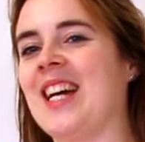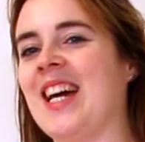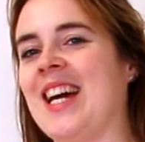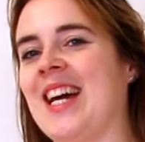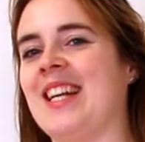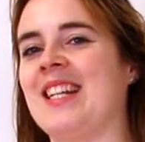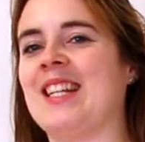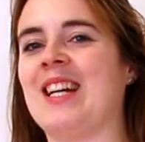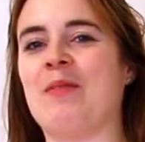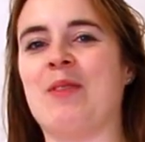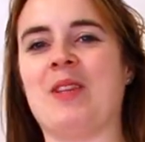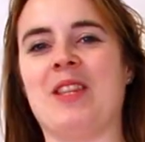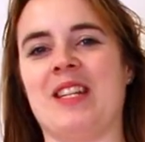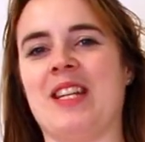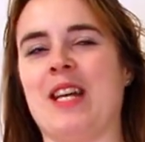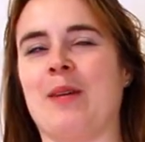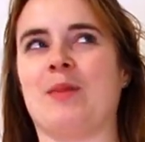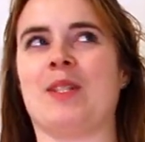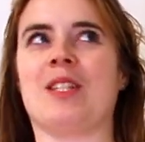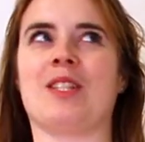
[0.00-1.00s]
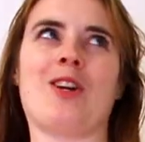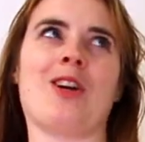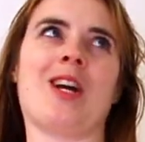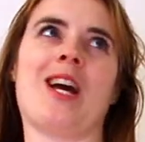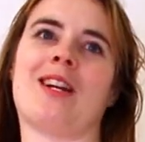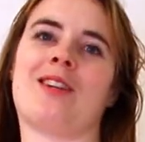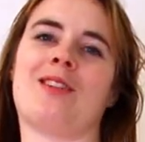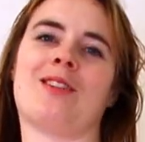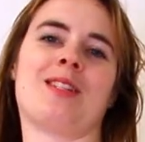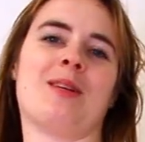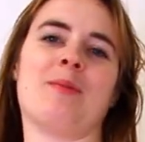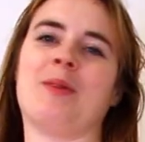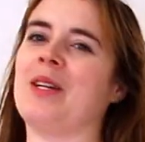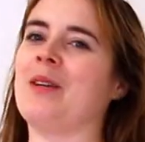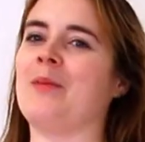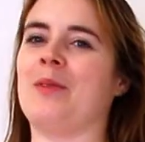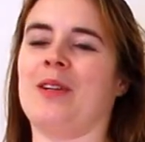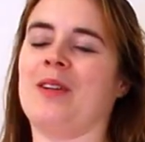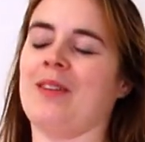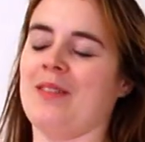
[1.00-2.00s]
And I mean, the name Disco Cactus, I mean,
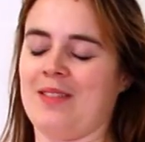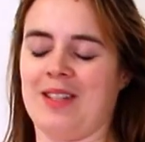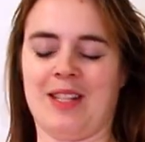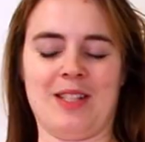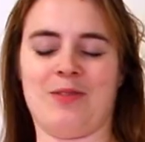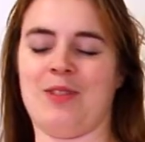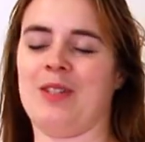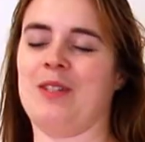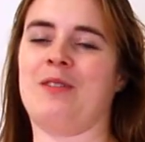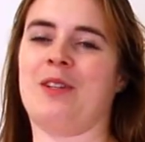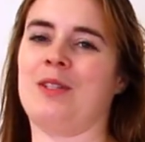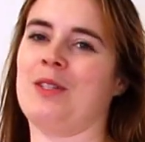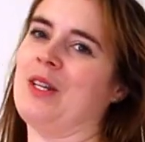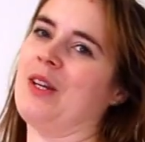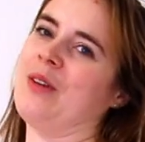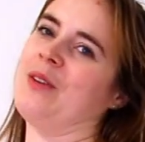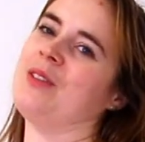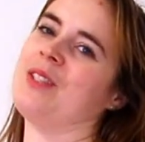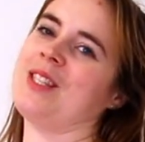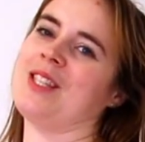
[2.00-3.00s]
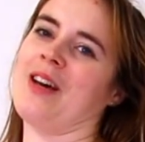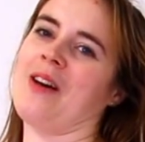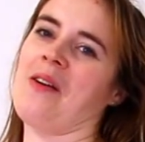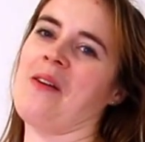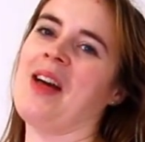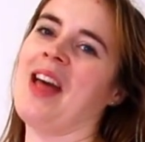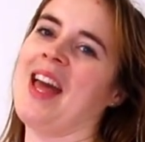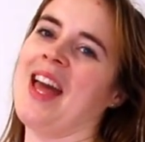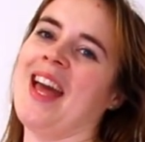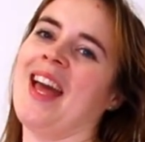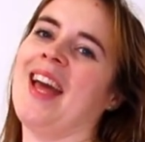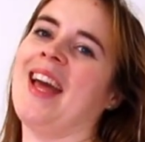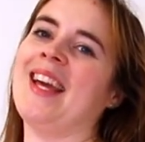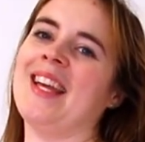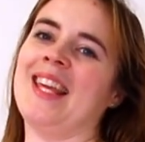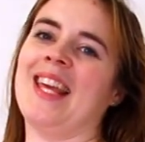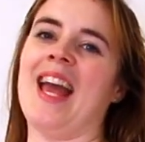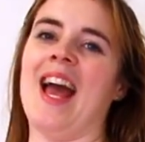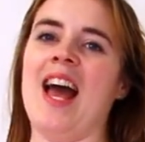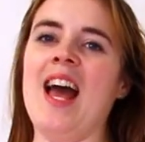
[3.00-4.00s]
come on, that's really fun too. So
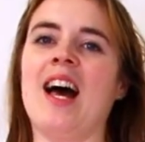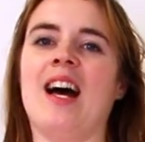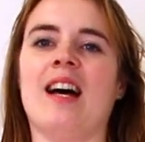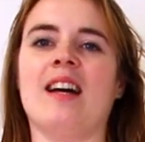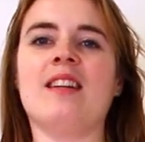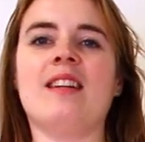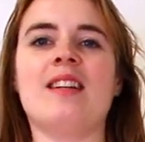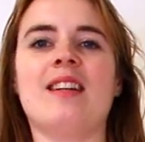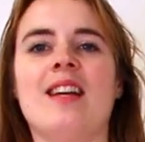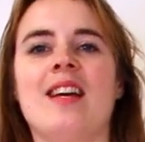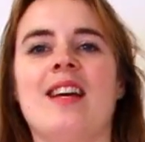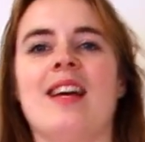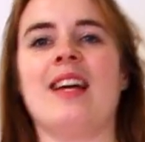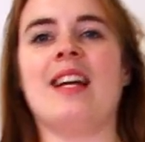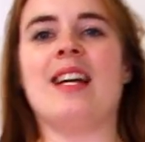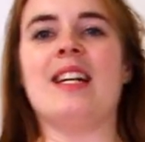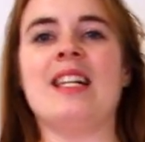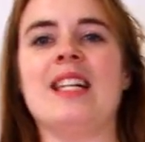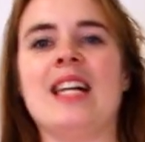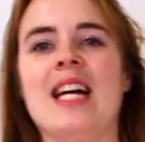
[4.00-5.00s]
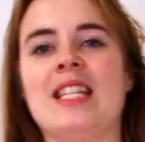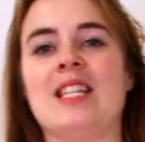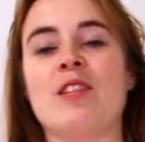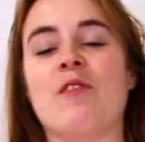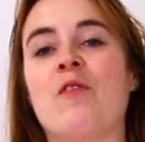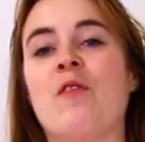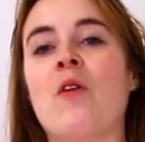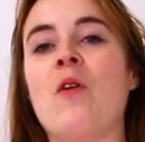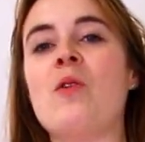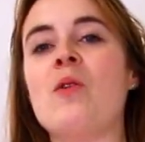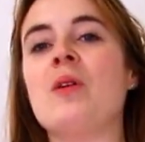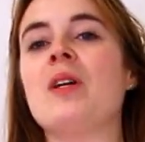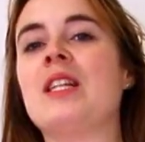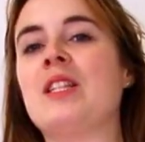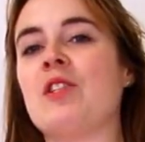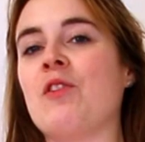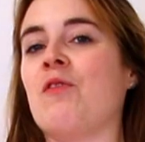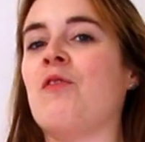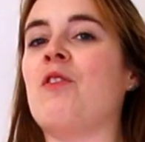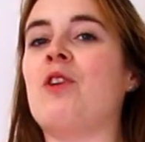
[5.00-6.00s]
yeah, it's a
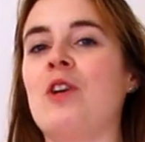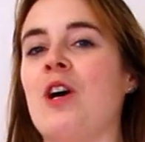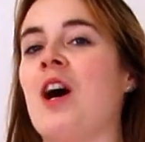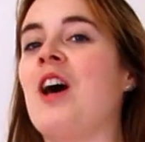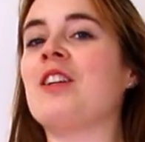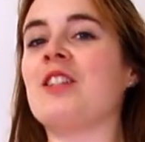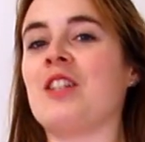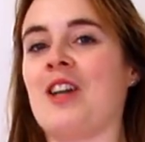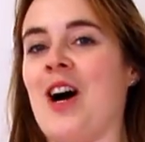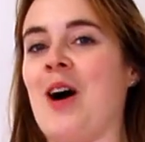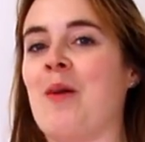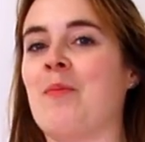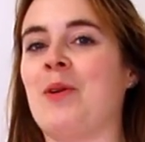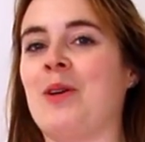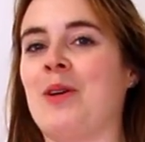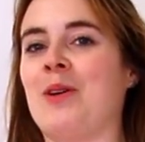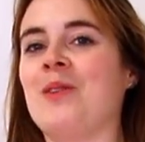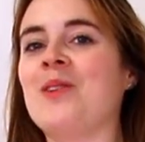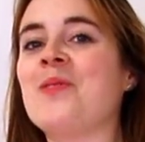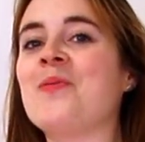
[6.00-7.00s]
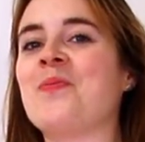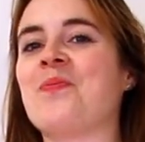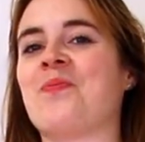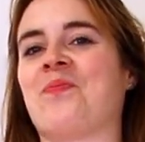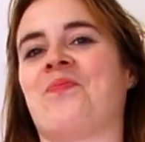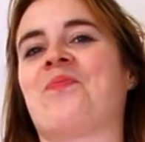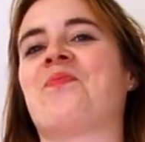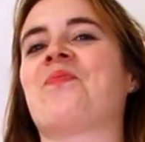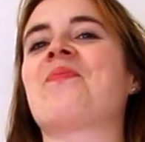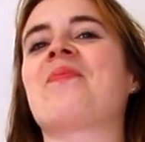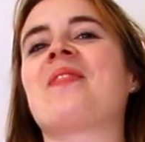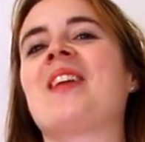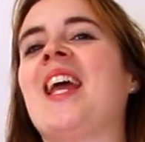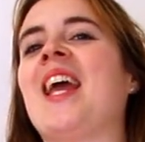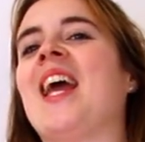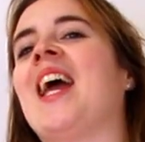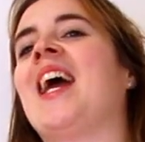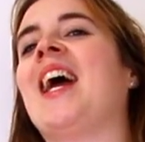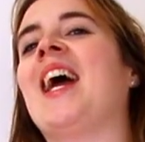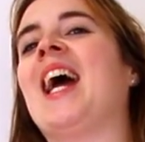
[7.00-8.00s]
full-on combo,
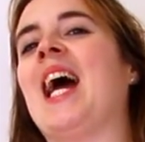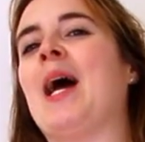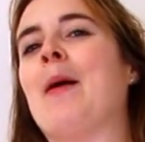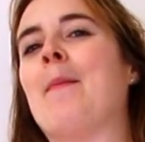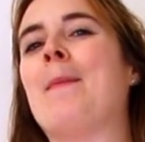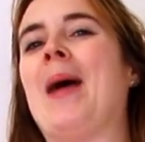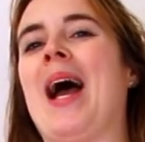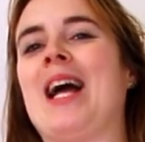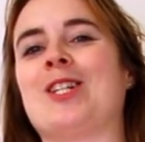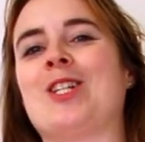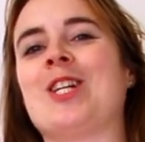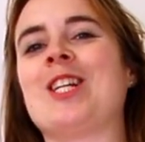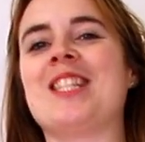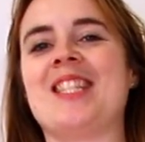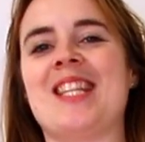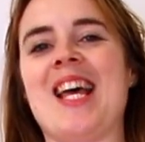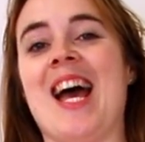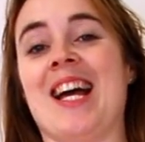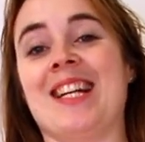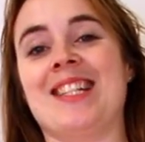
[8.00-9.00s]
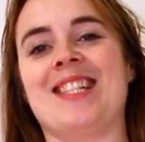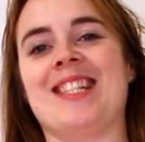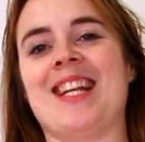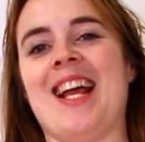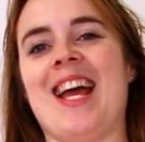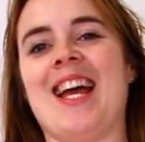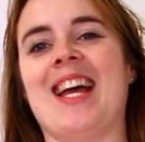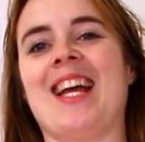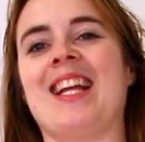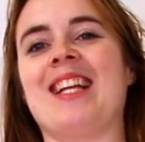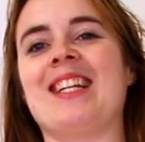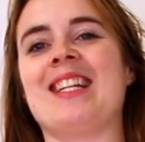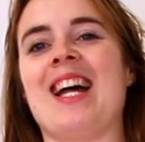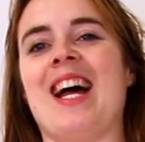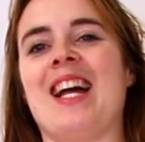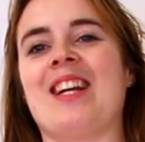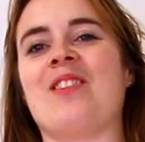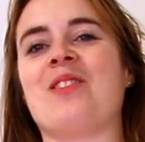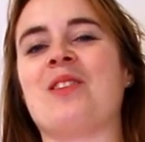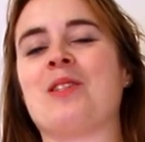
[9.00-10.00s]
a matching set. And
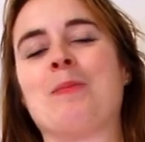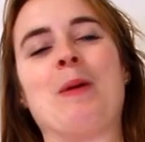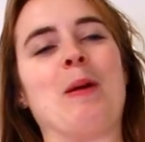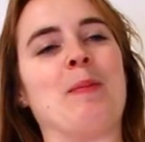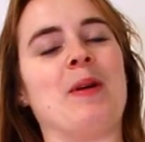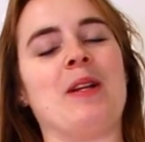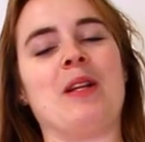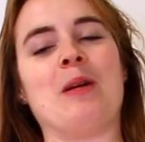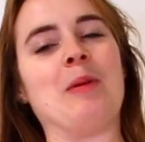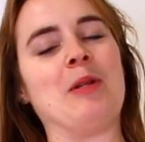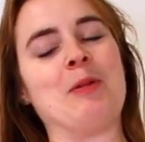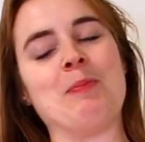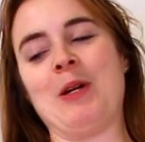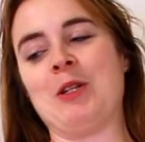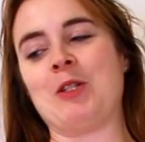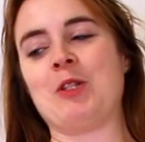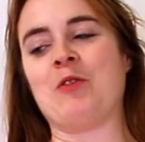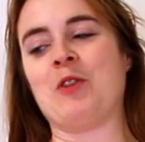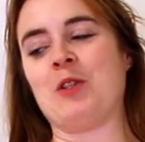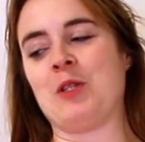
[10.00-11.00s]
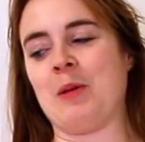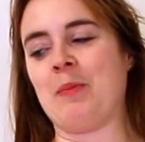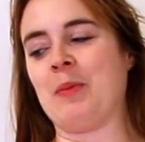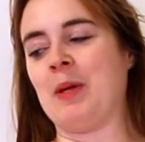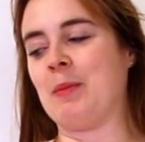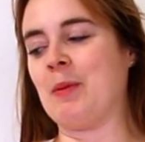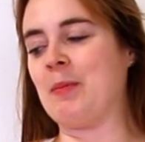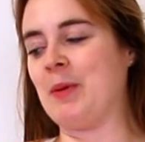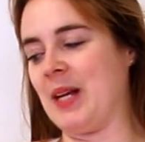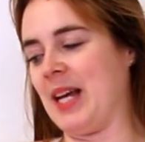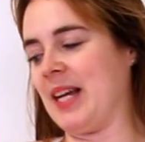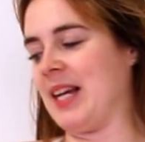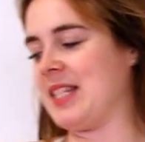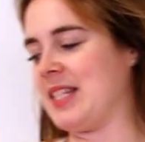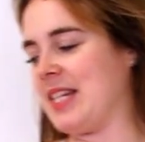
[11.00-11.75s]
I know this might be a little bit much for some people, but like I